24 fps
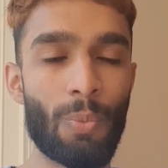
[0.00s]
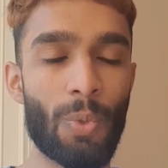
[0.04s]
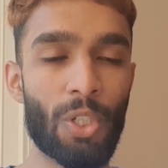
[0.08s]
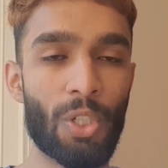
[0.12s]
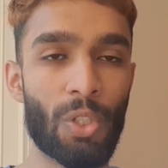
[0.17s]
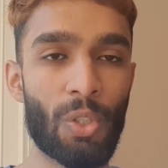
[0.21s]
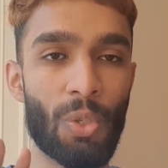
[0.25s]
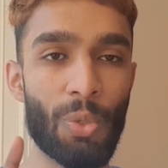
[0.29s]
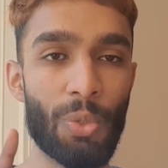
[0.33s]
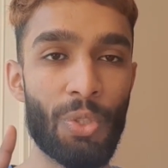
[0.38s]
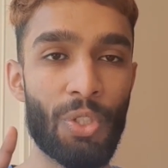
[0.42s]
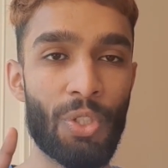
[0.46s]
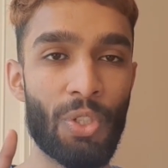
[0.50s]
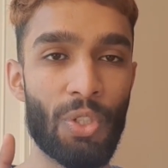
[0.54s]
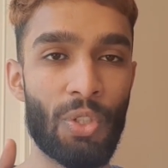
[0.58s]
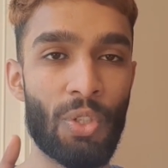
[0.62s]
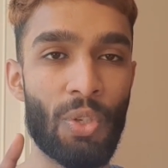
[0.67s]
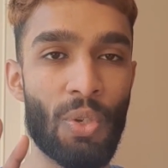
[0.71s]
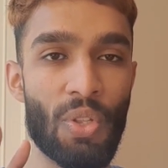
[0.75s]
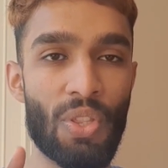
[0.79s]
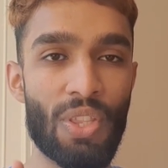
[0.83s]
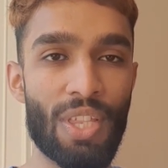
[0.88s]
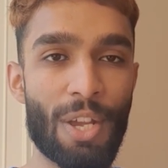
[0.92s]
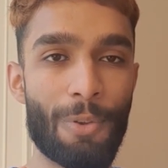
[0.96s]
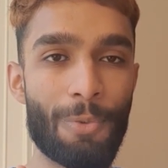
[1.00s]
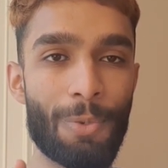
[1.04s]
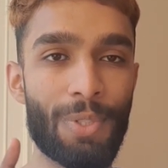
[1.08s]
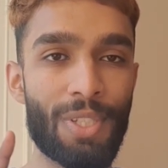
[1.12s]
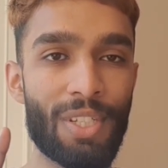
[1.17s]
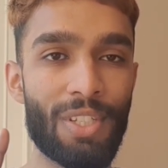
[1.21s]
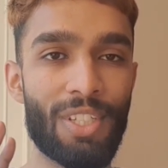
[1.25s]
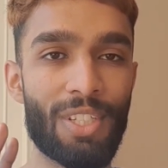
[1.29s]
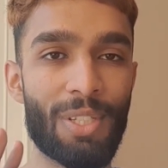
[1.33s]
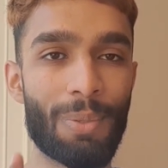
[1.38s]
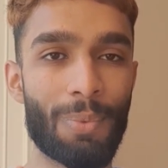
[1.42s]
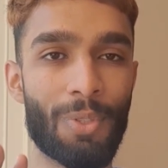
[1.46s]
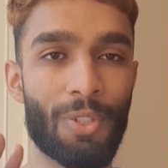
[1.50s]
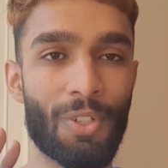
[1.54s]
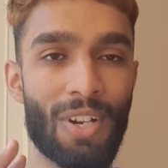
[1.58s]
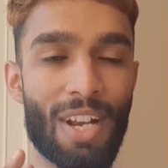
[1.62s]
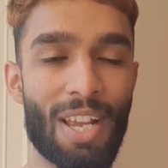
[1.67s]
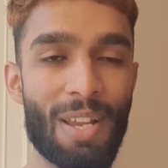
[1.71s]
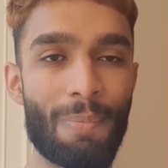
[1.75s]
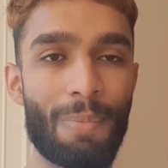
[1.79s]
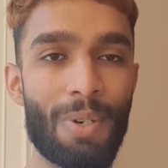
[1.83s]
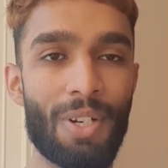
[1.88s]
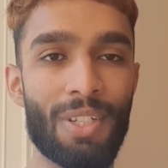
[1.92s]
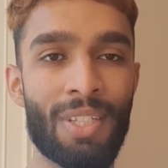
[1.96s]
We're close to 2,000
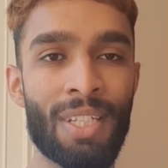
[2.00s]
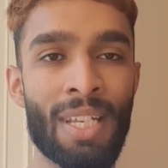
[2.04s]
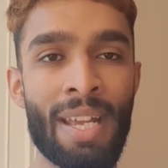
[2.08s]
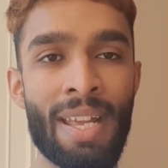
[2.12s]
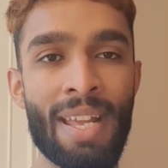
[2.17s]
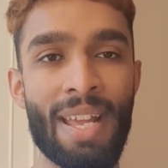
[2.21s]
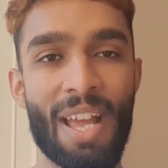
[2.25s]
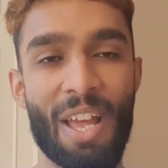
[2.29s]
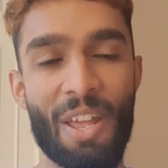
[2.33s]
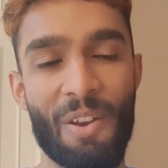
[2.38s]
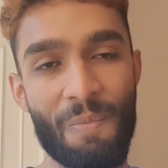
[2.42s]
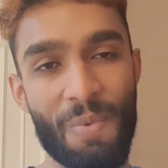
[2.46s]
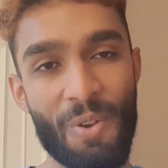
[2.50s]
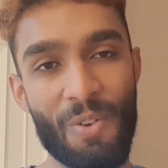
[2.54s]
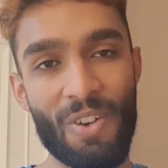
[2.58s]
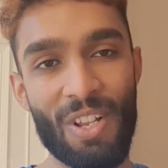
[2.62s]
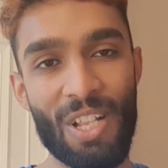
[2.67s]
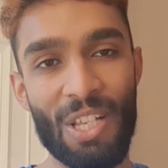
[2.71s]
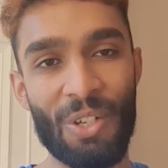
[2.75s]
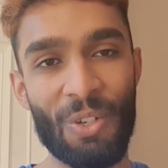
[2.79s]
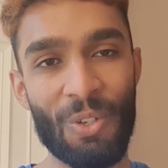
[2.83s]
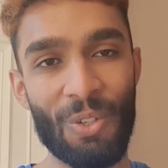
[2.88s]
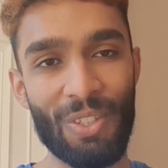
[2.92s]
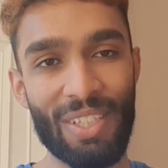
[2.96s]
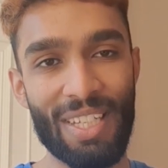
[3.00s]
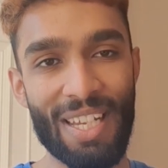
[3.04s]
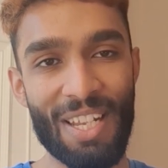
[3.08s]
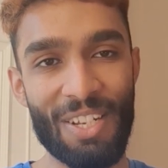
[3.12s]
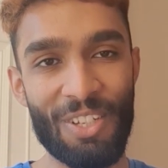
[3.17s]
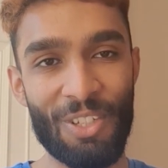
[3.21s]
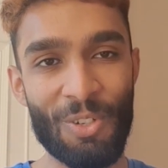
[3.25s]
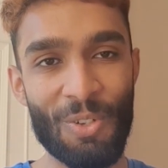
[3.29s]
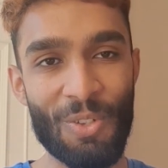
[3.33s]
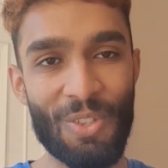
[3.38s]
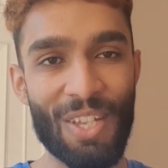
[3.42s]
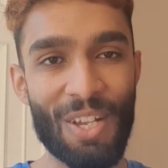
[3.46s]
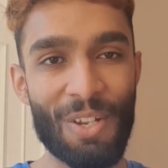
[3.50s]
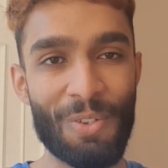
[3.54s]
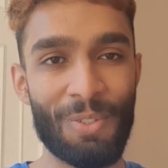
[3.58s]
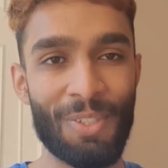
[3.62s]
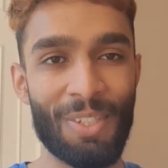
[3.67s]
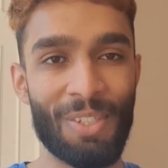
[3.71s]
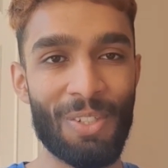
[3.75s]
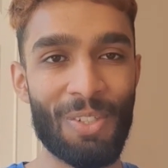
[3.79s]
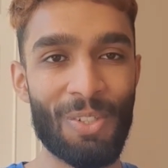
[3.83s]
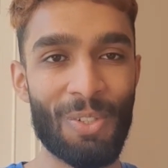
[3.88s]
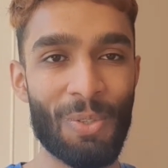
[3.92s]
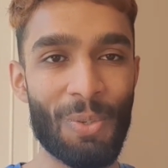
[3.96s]
subscribers and it'd be really cool to hit
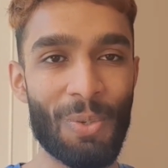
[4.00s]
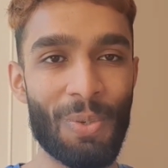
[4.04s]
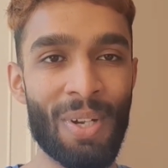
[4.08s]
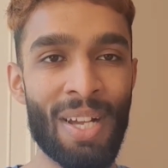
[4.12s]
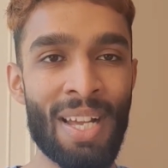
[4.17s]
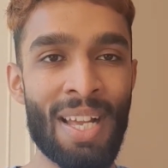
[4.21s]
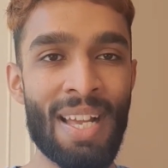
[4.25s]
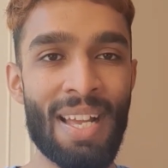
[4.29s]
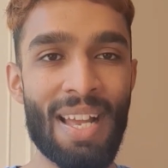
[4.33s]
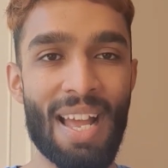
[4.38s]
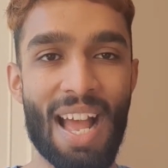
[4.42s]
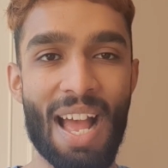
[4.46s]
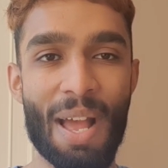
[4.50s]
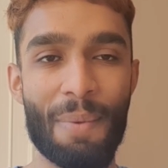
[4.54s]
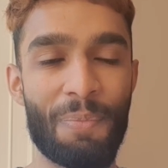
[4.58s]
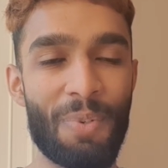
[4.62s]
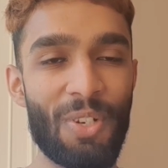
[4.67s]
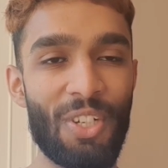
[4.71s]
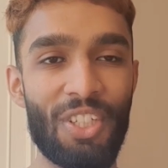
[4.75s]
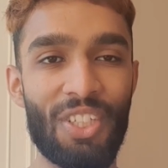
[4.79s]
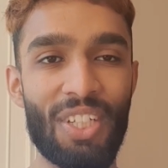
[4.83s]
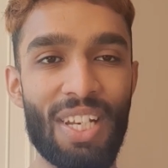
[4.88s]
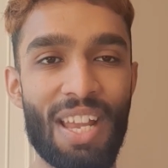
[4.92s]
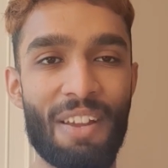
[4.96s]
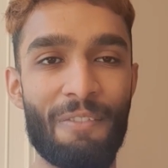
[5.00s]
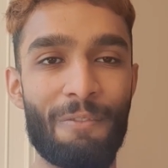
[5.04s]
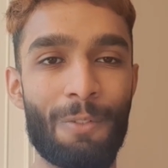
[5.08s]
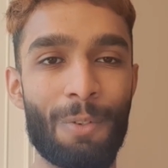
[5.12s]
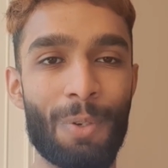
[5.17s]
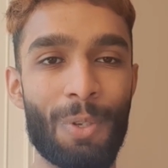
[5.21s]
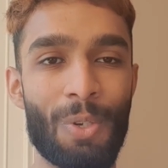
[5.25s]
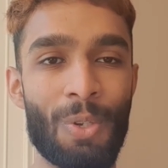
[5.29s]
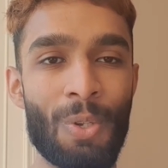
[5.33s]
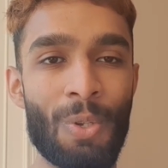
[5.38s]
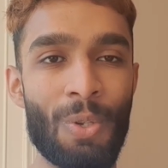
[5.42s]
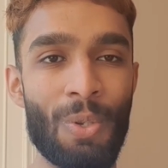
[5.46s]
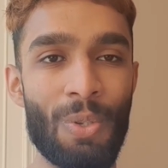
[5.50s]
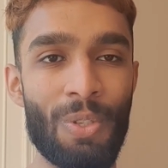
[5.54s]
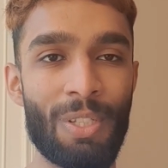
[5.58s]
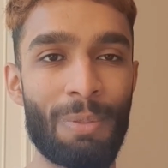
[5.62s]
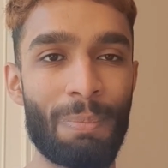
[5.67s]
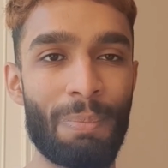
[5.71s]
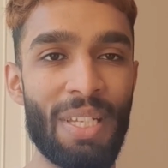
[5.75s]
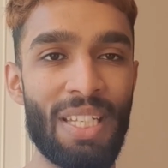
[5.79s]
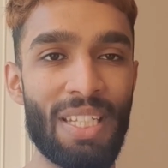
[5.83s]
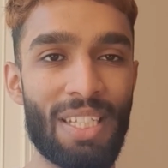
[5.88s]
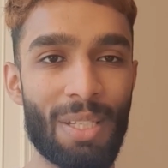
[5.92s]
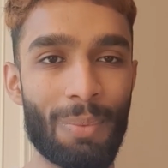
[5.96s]
2,000. So I appreciate everyone who's
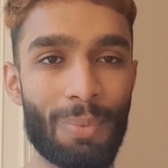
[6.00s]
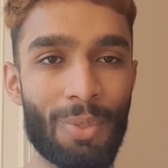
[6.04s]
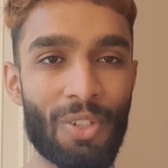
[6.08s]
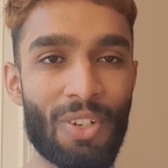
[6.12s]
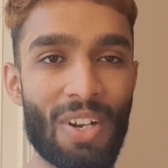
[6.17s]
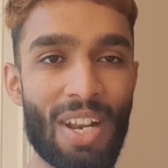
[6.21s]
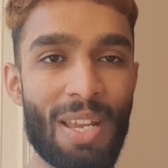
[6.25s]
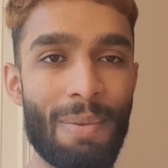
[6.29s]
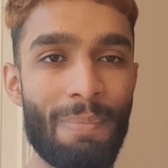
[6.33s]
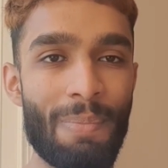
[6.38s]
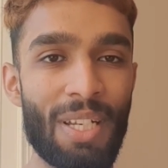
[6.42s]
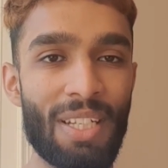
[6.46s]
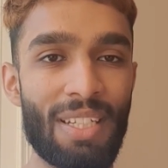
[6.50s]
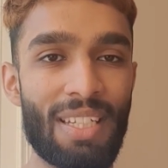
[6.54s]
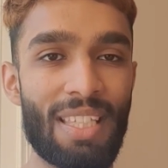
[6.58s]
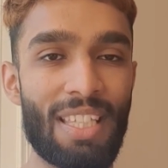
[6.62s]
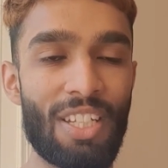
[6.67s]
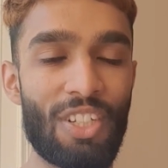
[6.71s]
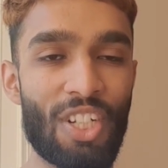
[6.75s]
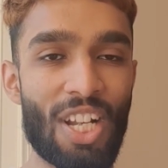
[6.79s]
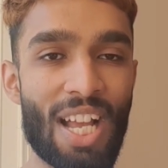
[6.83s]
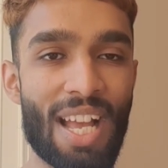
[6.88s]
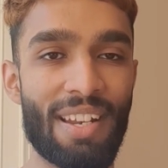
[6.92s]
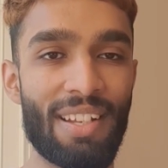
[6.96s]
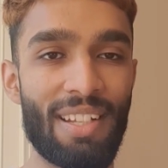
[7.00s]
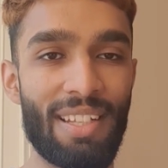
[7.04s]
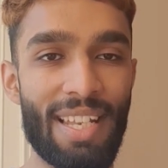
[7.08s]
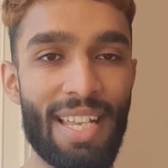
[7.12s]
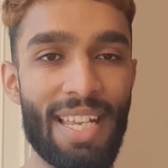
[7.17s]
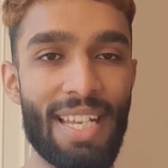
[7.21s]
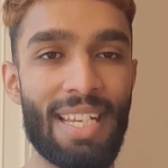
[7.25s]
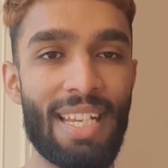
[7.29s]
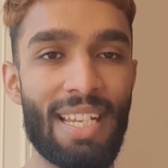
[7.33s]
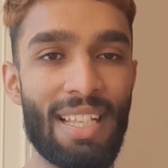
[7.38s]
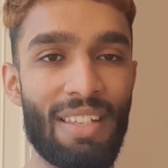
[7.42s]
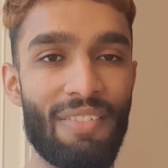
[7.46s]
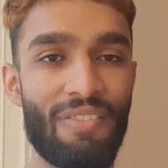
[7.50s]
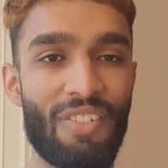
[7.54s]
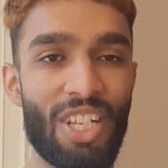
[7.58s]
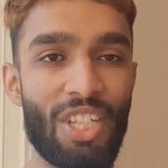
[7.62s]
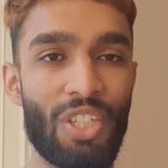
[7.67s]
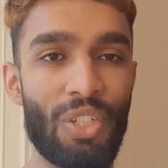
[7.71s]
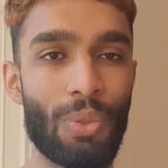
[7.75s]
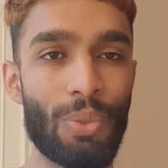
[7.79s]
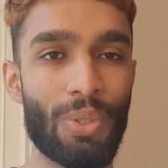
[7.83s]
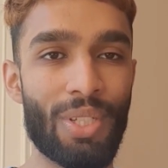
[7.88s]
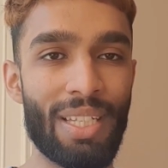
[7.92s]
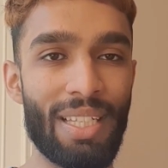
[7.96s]
been subscribing to the channel, liking the
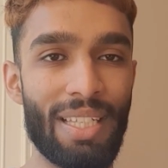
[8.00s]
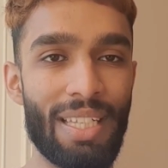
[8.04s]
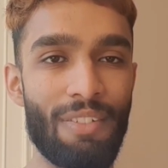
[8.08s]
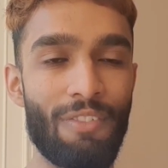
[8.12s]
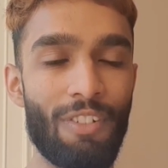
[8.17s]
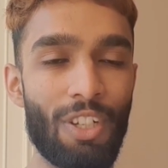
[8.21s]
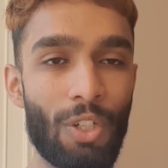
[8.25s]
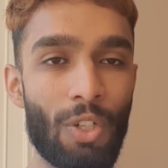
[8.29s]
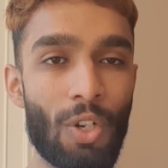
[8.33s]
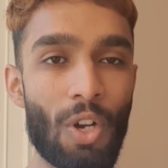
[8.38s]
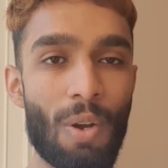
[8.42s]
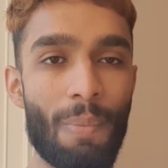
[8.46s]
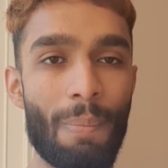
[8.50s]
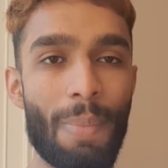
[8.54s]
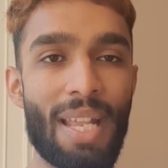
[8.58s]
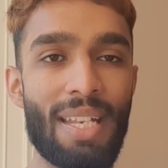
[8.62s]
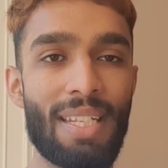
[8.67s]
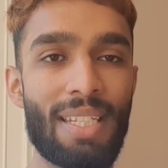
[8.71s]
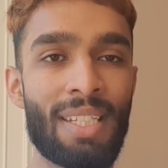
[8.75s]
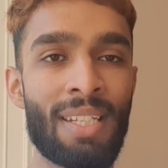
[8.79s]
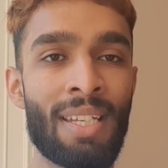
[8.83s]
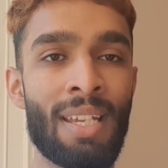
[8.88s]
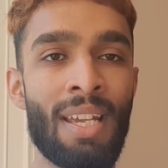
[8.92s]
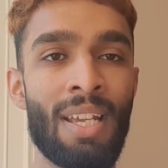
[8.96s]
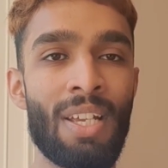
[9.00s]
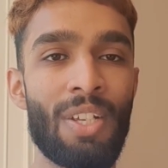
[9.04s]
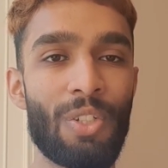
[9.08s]
videos and leaving comments.